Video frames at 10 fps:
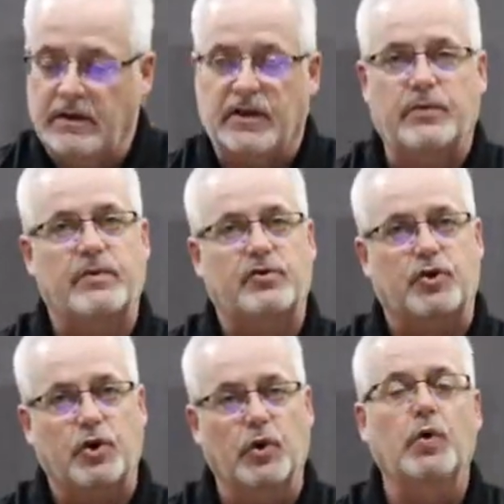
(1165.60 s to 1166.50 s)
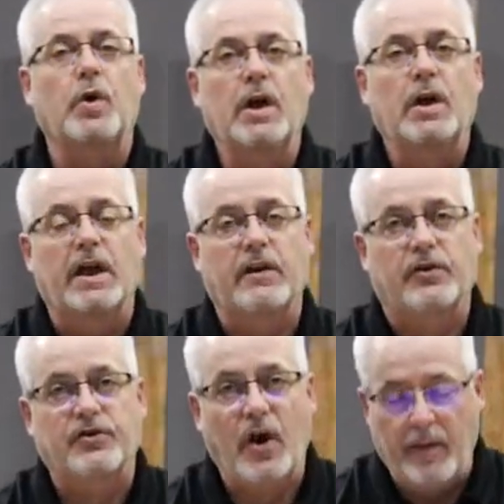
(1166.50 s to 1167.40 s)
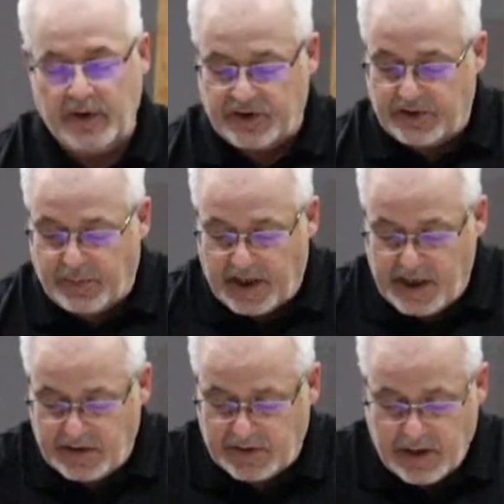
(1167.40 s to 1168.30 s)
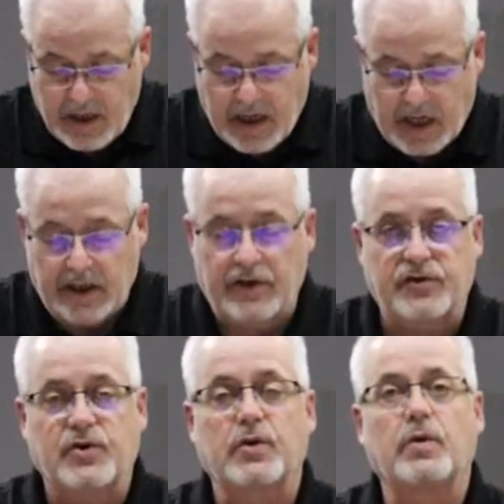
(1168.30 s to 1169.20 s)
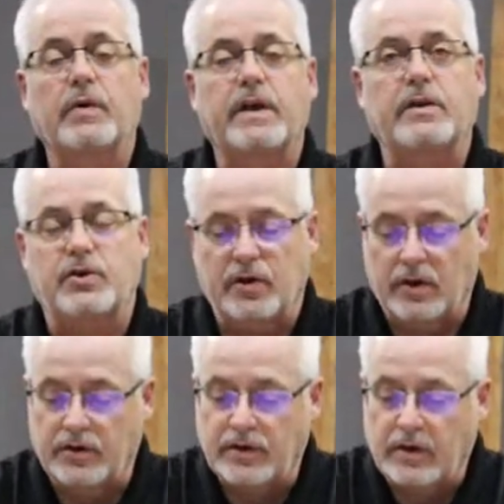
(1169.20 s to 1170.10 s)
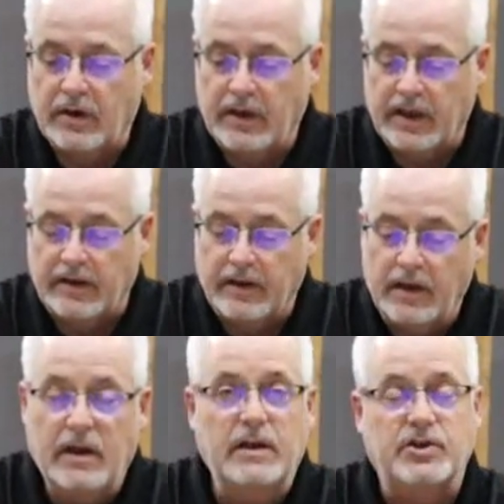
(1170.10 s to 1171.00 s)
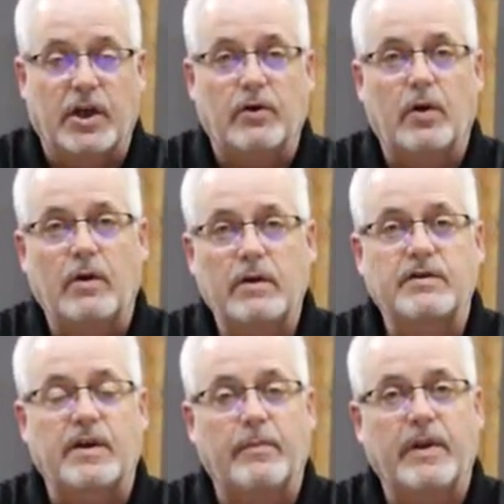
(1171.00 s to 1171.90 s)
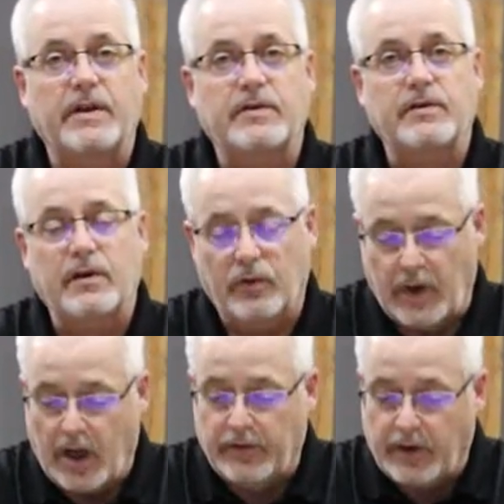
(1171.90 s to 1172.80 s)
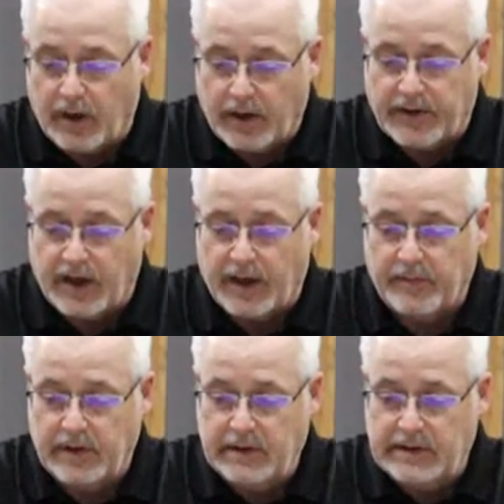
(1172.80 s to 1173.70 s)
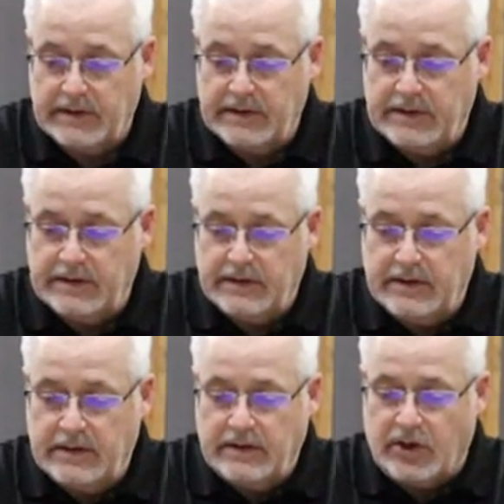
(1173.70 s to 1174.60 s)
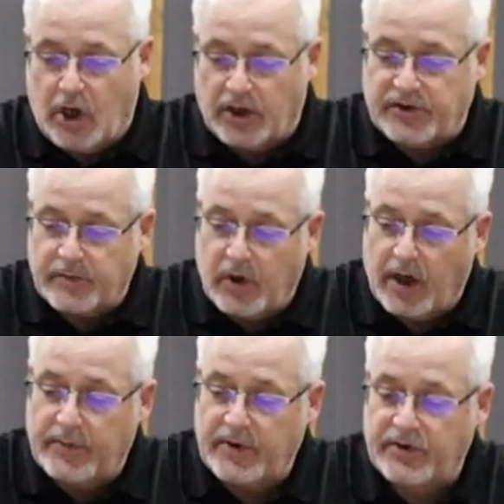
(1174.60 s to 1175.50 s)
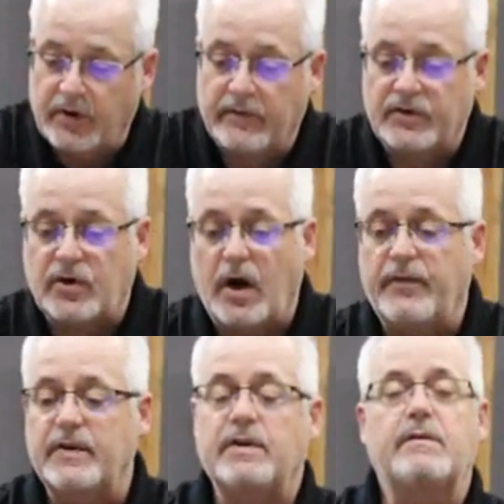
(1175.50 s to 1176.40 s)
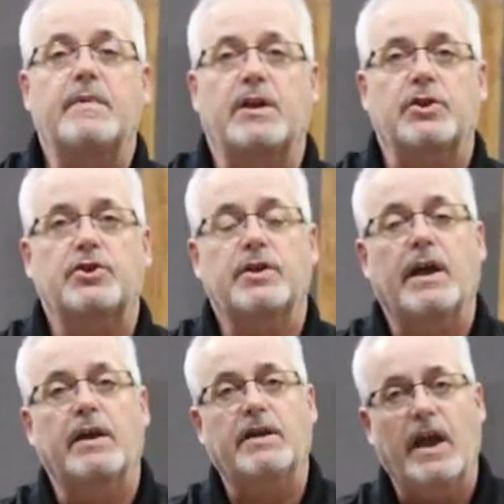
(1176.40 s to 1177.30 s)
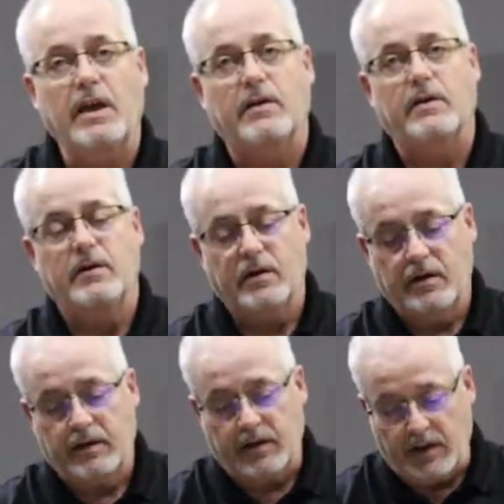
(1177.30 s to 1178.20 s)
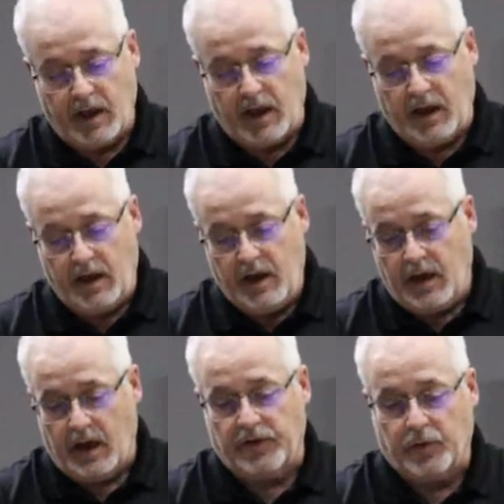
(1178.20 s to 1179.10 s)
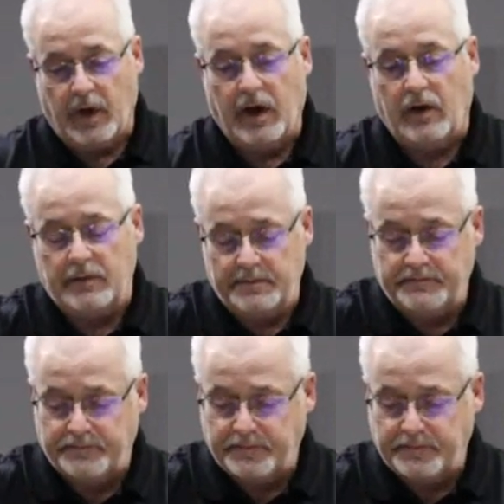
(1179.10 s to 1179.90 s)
This was true in the psalmist's place, and is true in the church in general, some places around our time. The awesome God we serve is often diminished and tainted today as well.